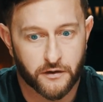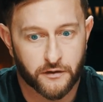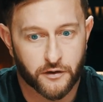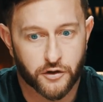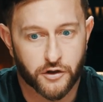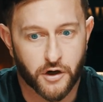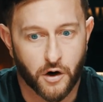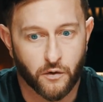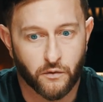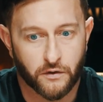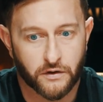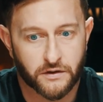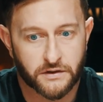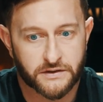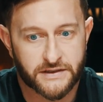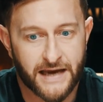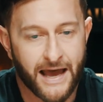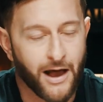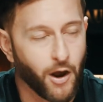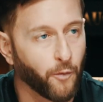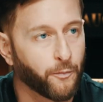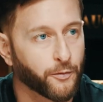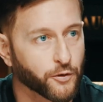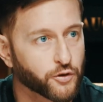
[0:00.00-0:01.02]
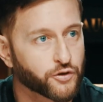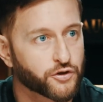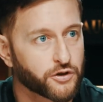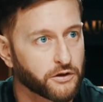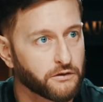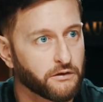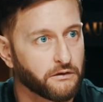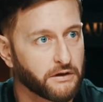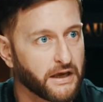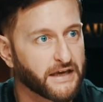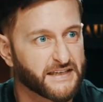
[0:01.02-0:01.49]
you know, to help us
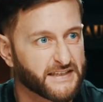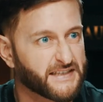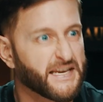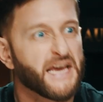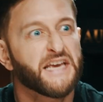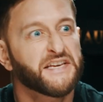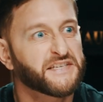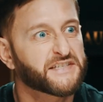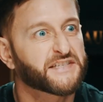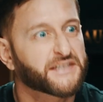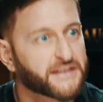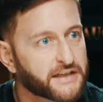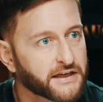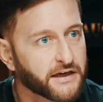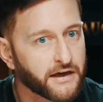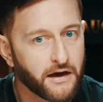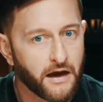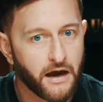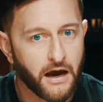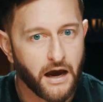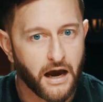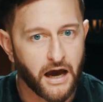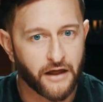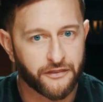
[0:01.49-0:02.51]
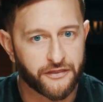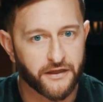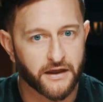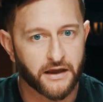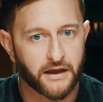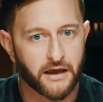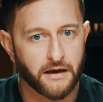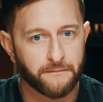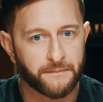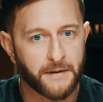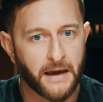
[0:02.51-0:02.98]
exist, I
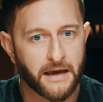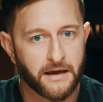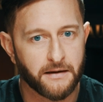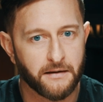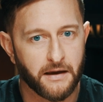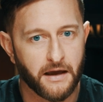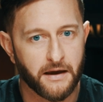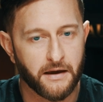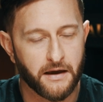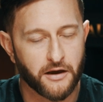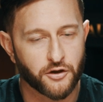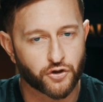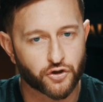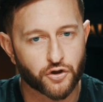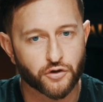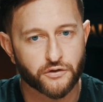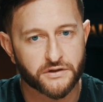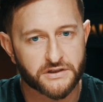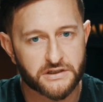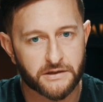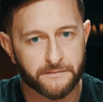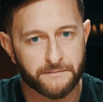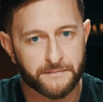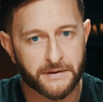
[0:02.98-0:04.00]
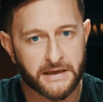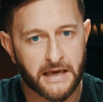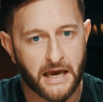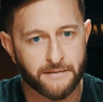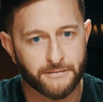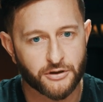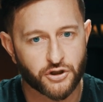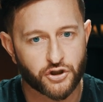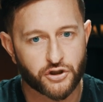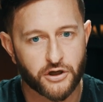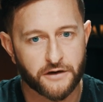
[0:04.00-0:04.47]
think as soon as it
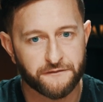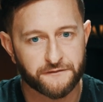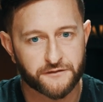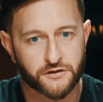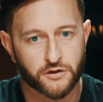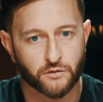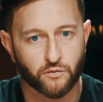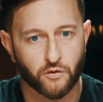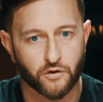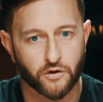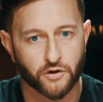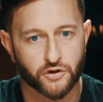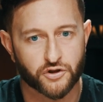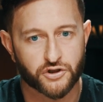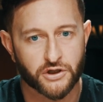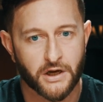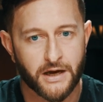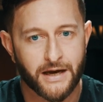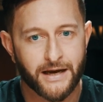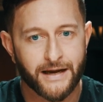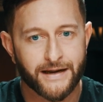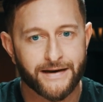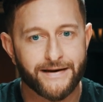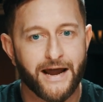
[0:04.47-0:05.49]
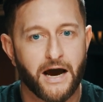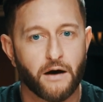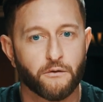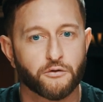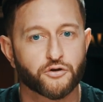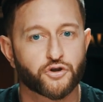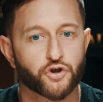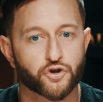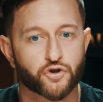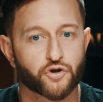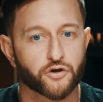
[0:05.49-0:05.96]
became a shift towards, now
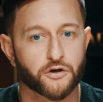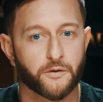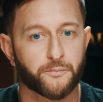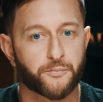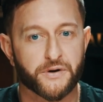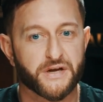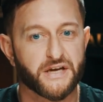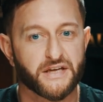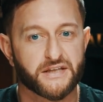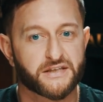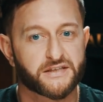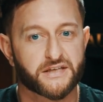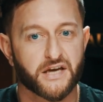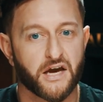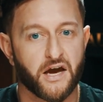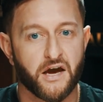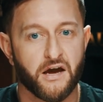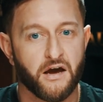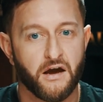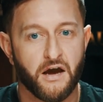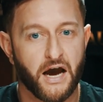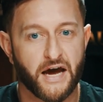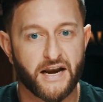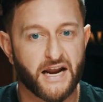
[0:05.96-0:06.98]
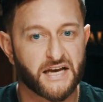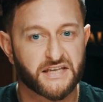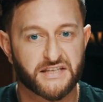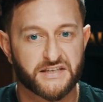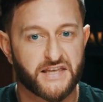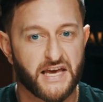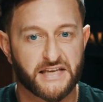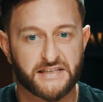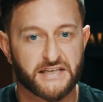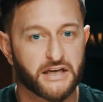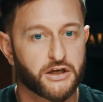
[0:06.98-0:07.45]
we're just going to breed to an
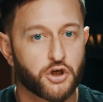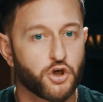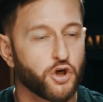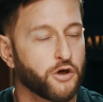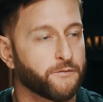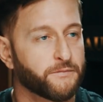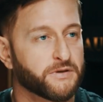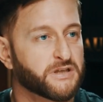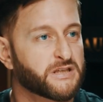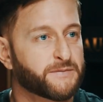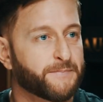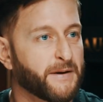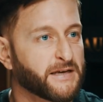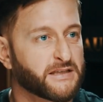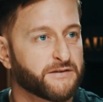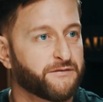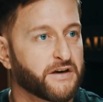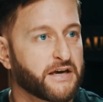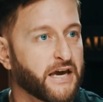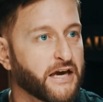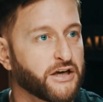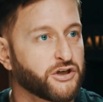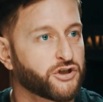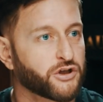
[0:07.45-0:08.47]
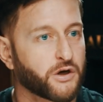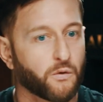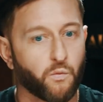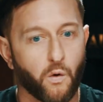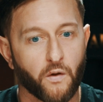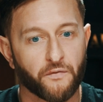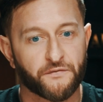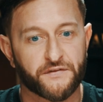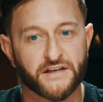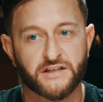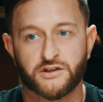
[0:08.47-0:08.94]
aesthetic human specification, I
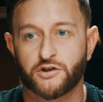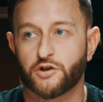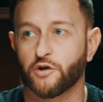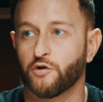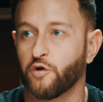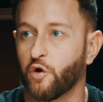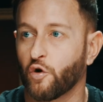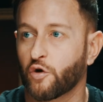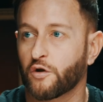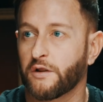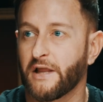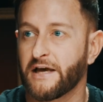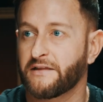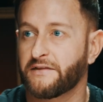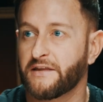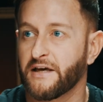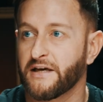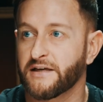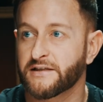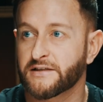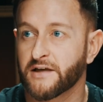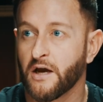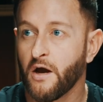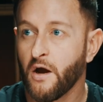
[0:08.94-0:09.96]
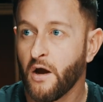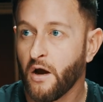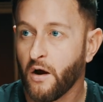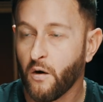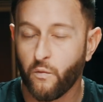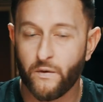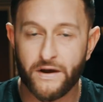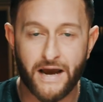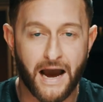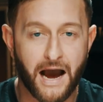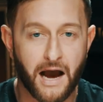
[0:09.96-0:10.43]
want this to look like this,
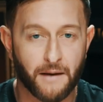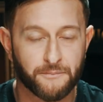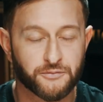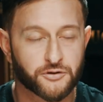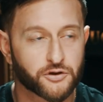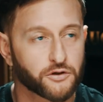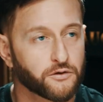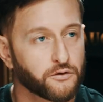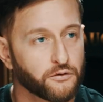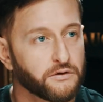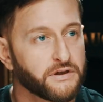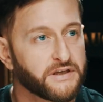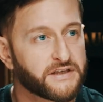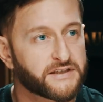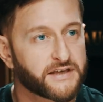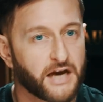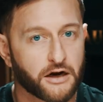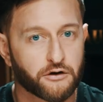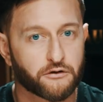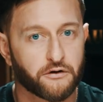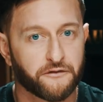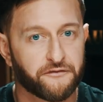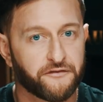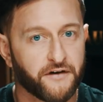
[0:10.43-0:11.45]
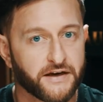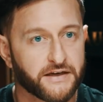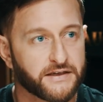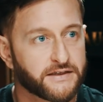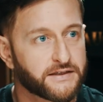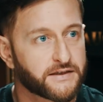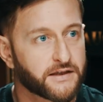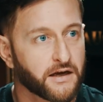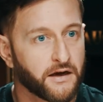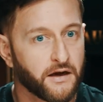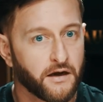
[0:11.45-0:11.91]
we absolutely
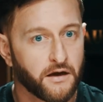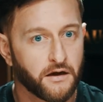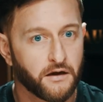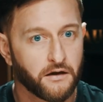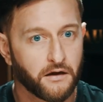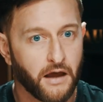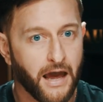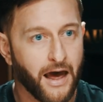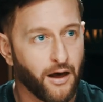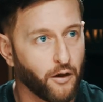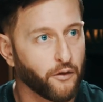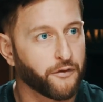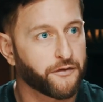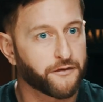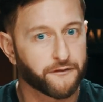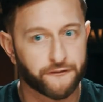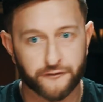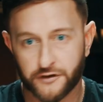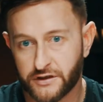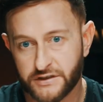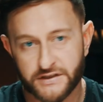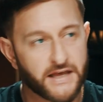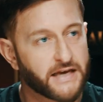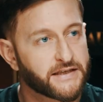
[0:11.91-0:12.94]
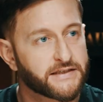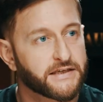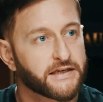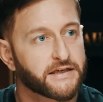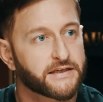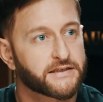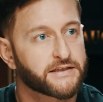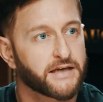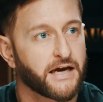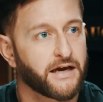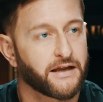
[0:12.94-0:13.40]
sacrificed health for
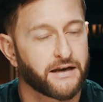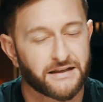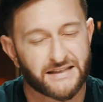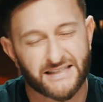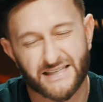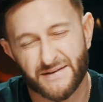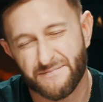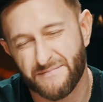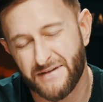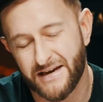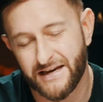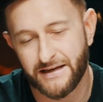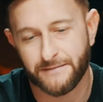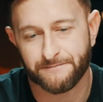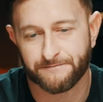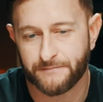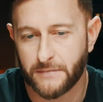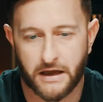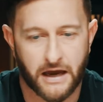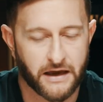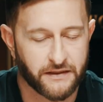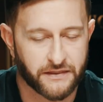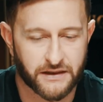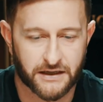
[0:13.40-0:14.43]
aesthetics. And to me, I